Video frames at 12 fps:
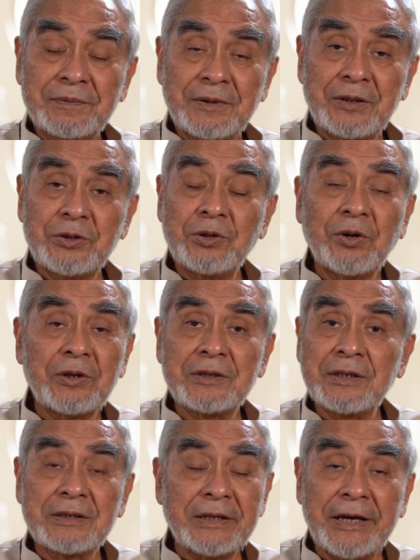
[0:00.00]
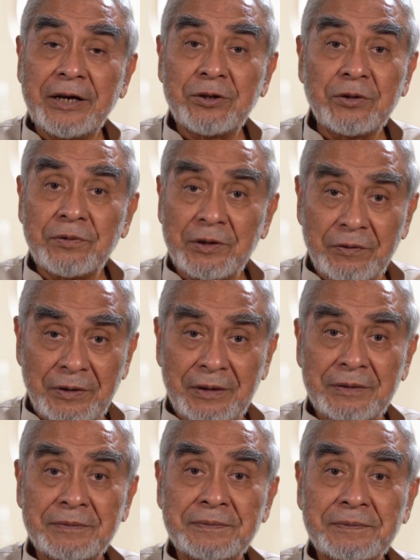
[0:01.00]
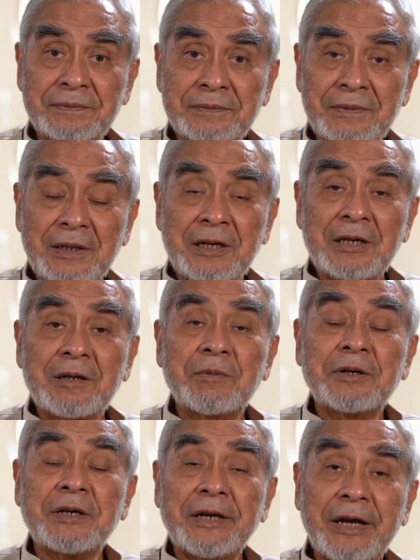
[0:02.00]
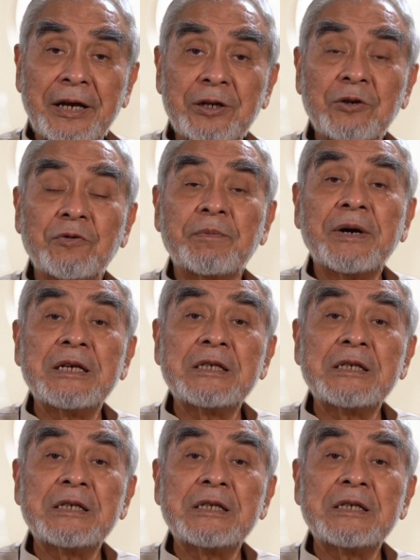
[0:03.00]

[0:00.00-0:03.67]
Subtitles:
is not just act of giving, but act of my